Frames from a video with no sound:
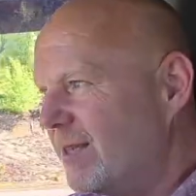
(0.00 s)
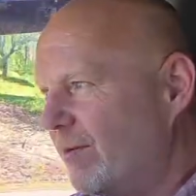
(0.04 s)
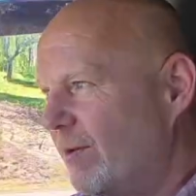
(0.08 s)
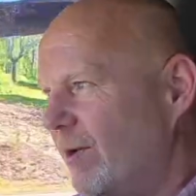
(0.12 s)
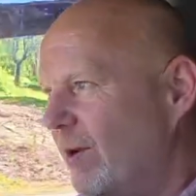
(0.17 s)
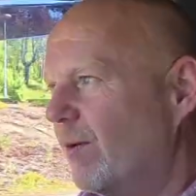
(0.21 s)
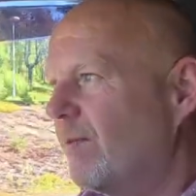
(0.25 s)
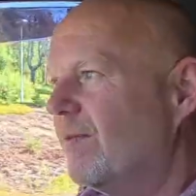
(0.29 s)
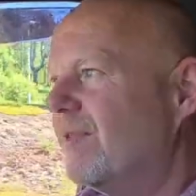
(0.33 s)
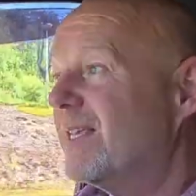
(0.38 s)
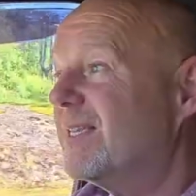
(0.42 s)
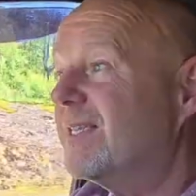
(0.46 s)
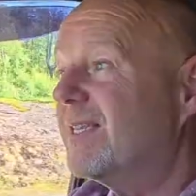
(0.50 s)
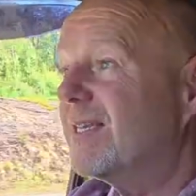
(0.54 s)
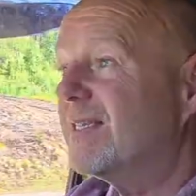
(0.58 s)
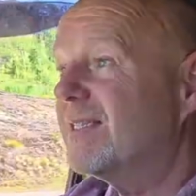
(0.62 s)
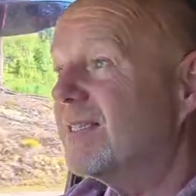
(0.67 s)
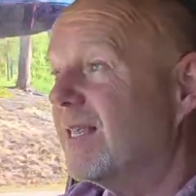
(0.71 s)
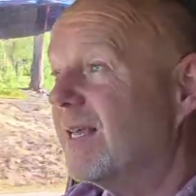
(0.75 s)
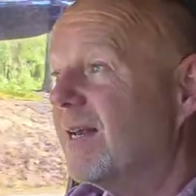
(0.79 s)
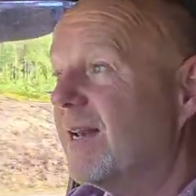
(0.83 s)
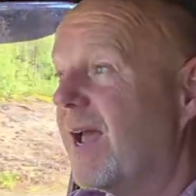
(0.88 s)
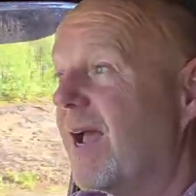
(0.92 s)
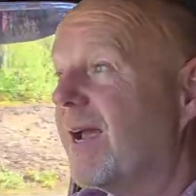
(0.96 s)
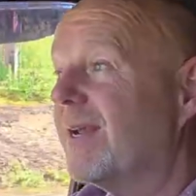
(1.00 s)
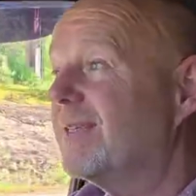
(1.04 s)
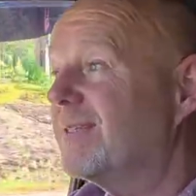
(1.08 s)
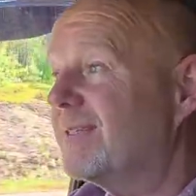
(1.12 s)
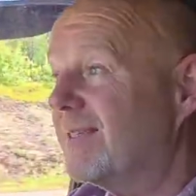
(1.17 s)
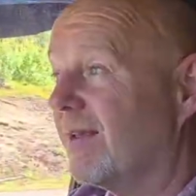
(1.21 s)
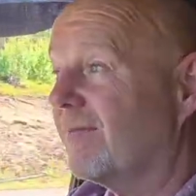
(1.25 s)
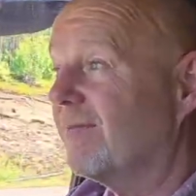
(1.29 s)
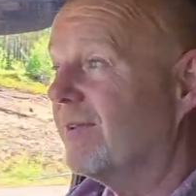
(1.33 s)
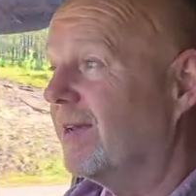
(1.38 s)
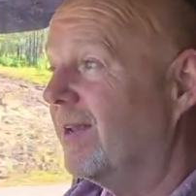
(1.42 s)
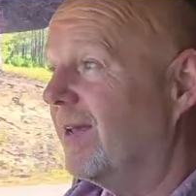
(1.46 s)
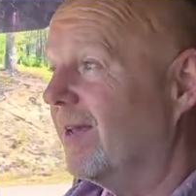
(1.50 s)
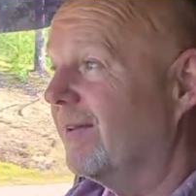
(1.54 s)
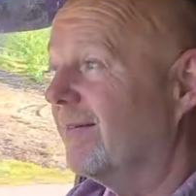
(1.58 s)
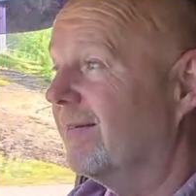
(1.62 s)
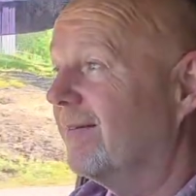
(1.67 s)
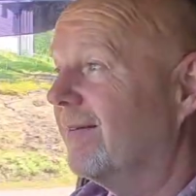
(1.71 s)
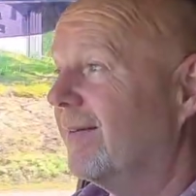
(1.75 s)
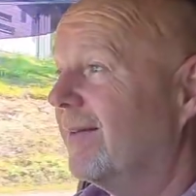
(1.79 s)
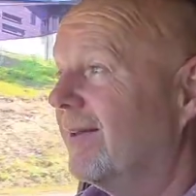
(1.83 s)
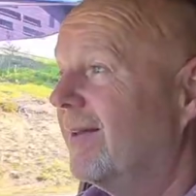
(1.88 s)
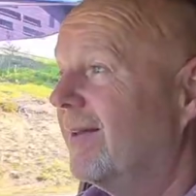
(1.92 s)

the route, this is the 970.